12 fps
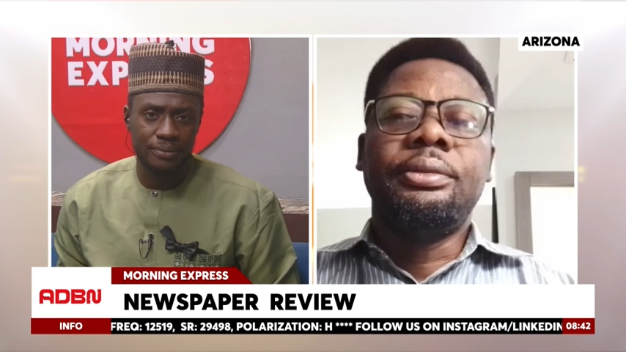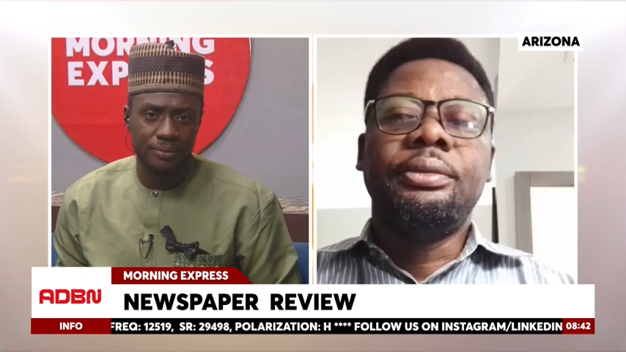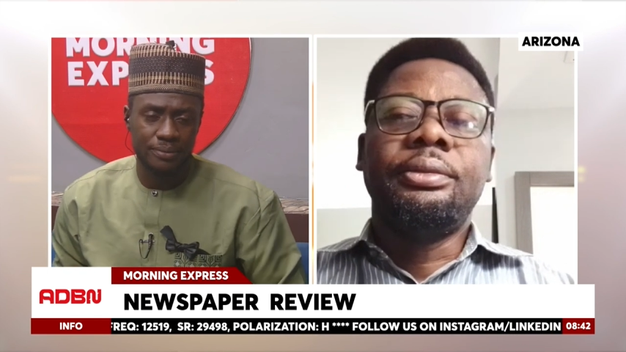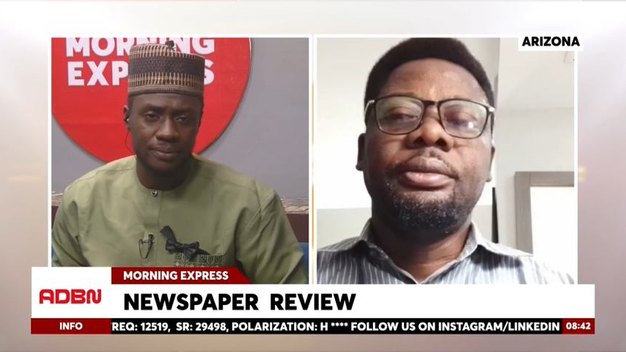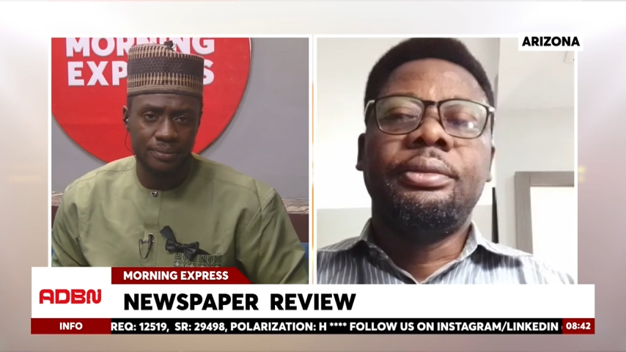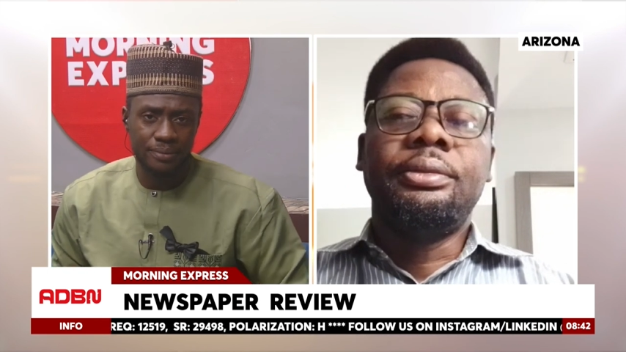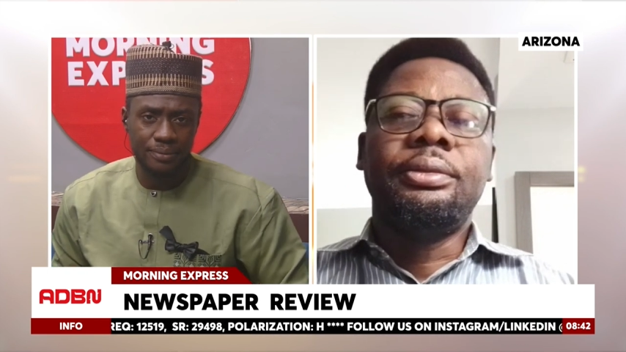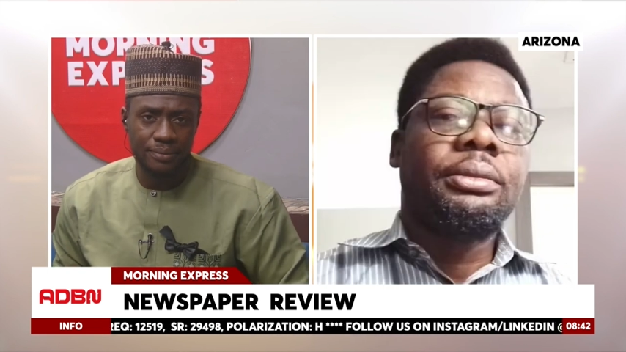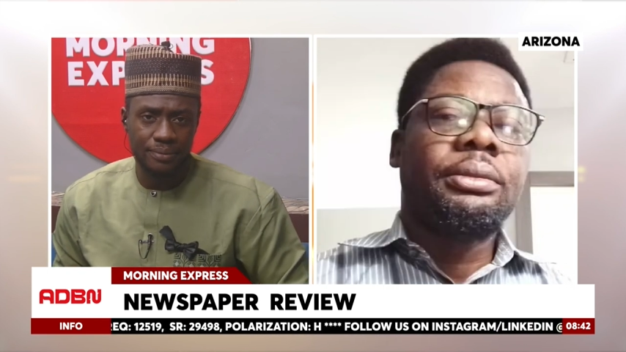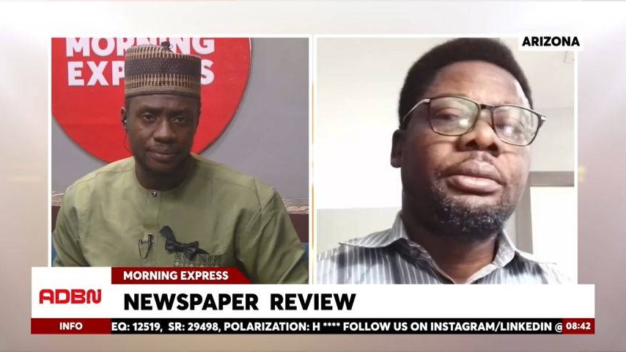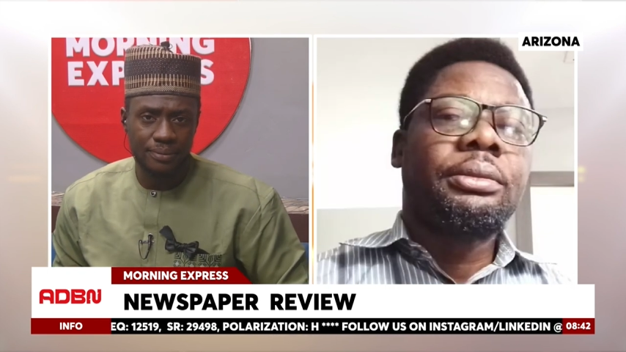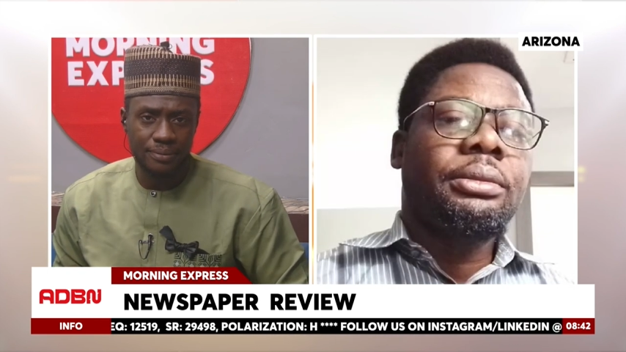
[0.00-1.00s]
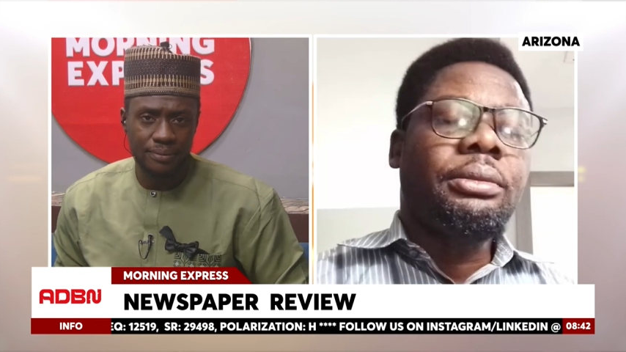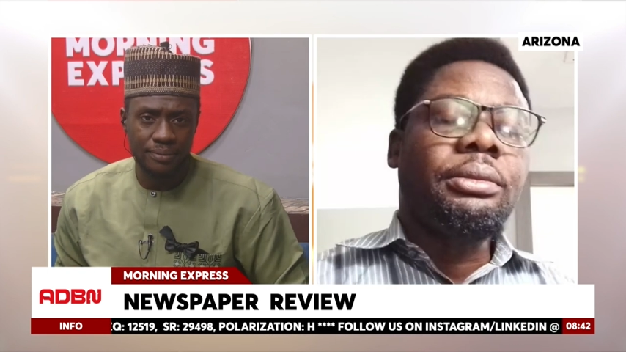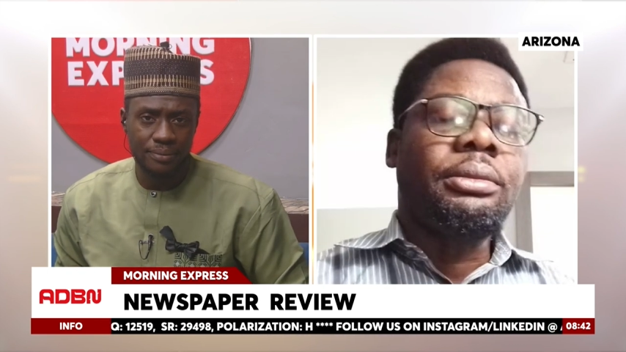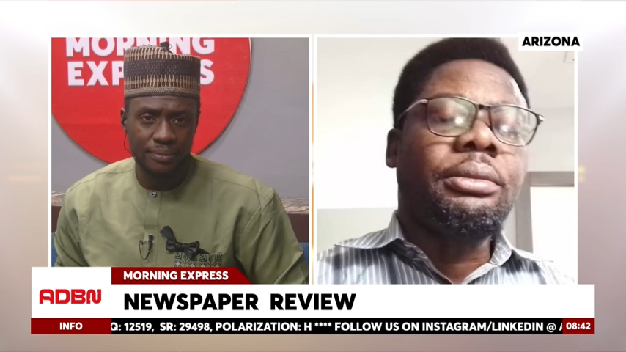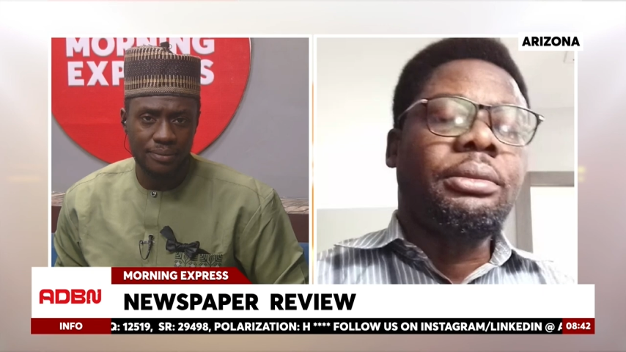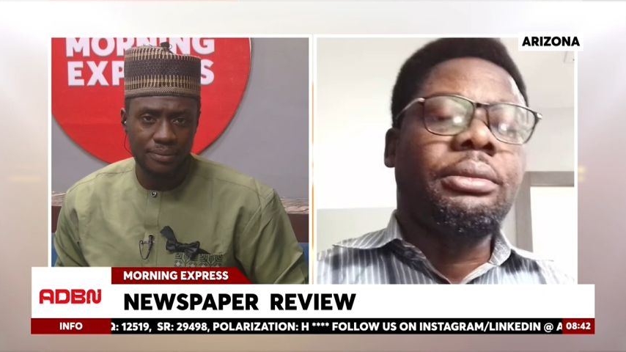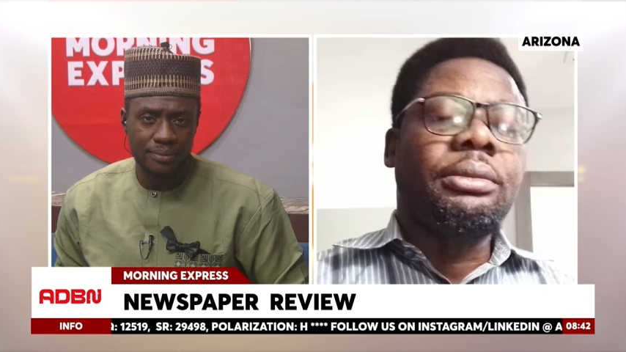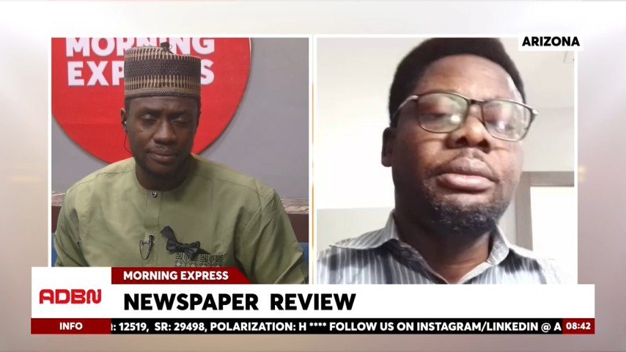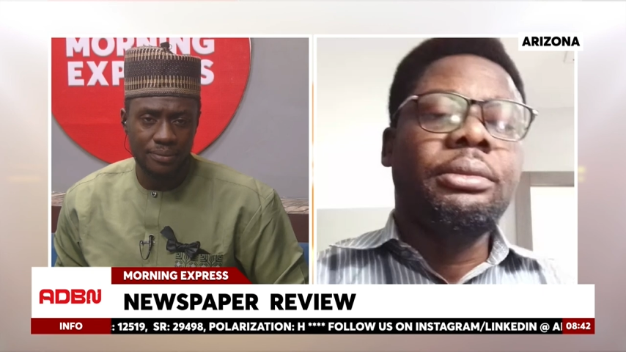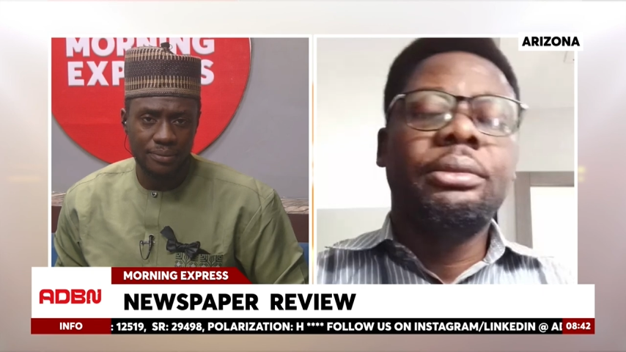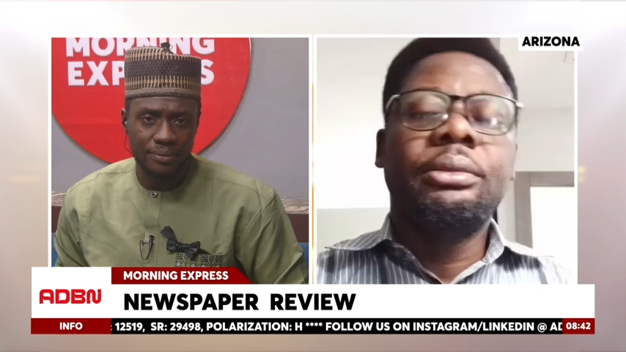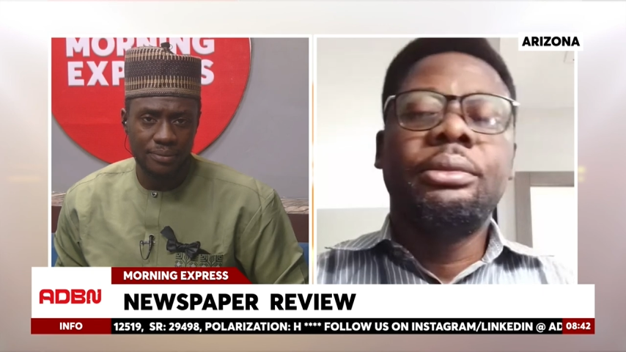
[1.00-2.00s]

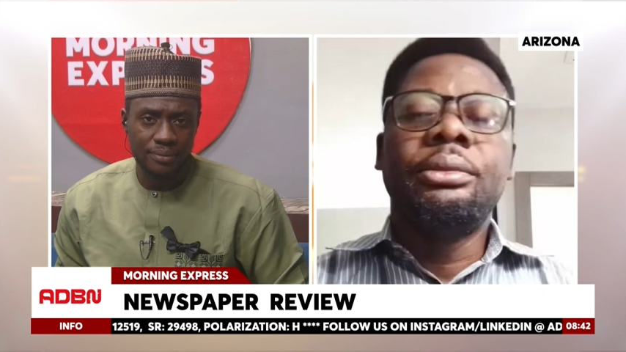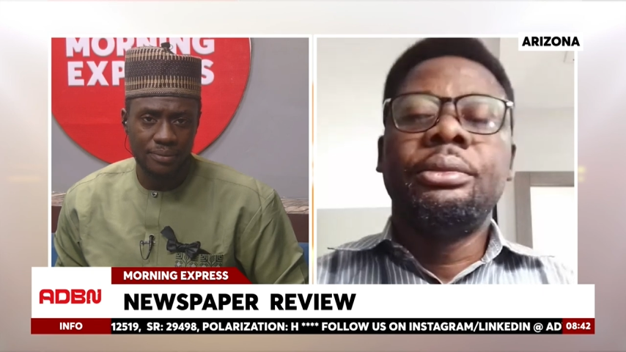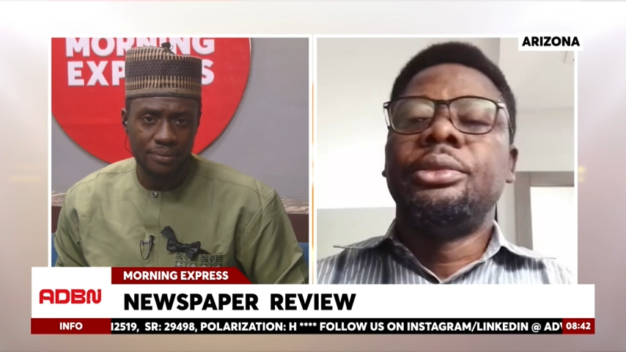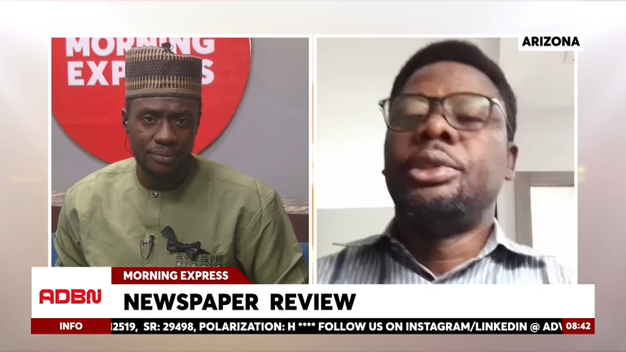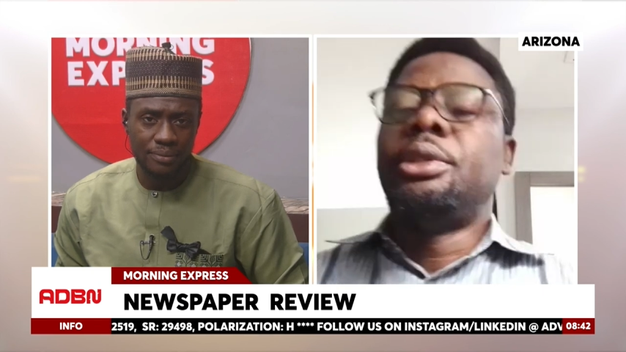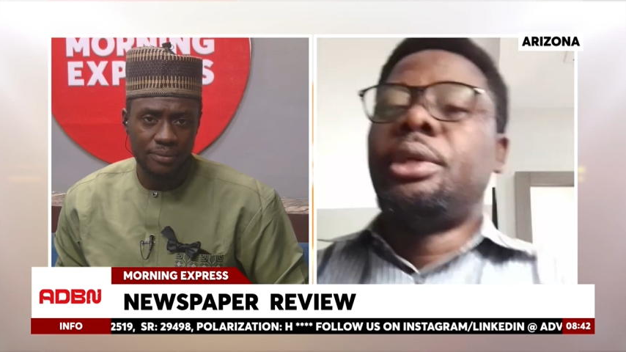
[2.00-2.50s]
Nobody speaks.